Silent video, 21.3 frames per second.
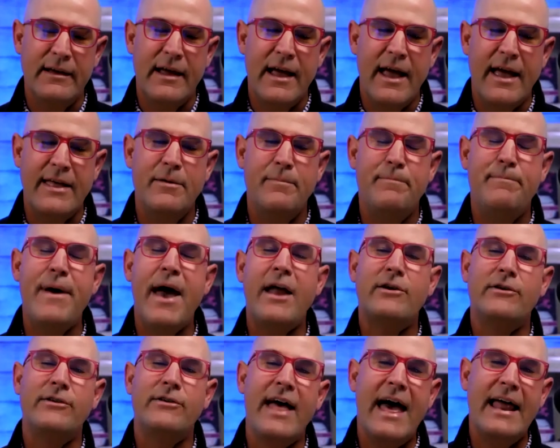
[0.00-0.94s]
And the
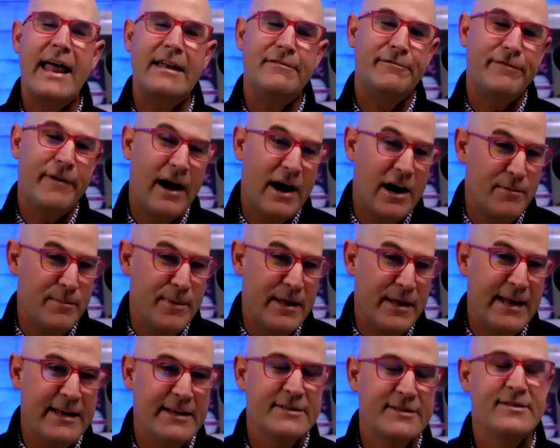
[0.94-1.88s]
better that environment
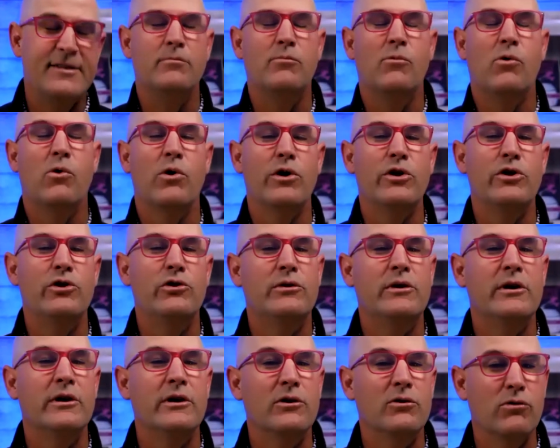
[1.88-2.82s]
is, the more you
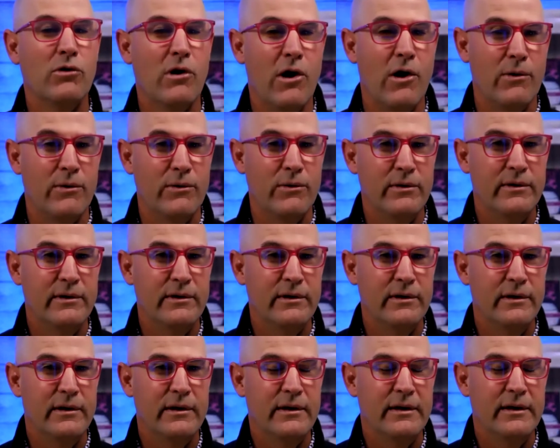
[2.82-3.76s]
can grow.
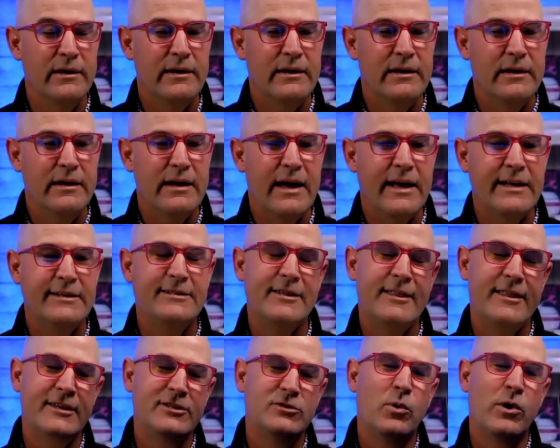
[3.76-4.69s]
And so
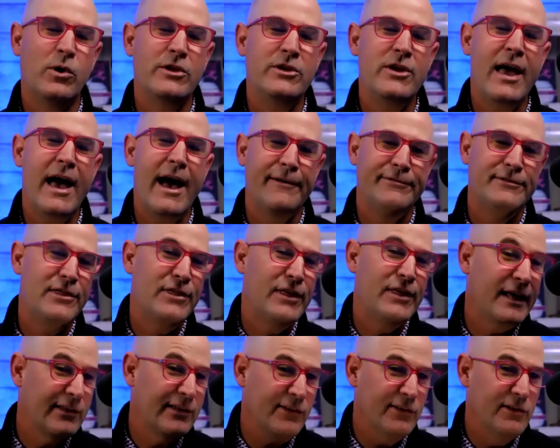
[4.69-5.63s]
this one, you have to
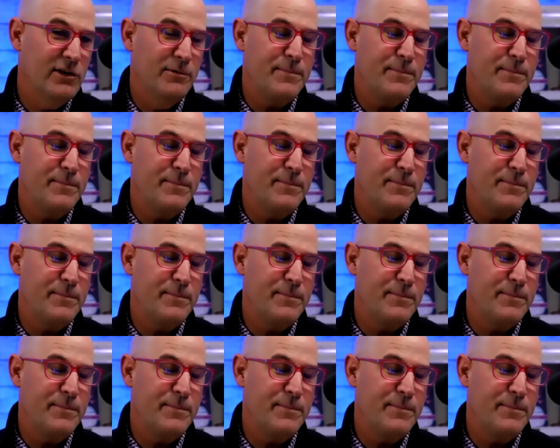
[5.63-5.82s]
think a little bit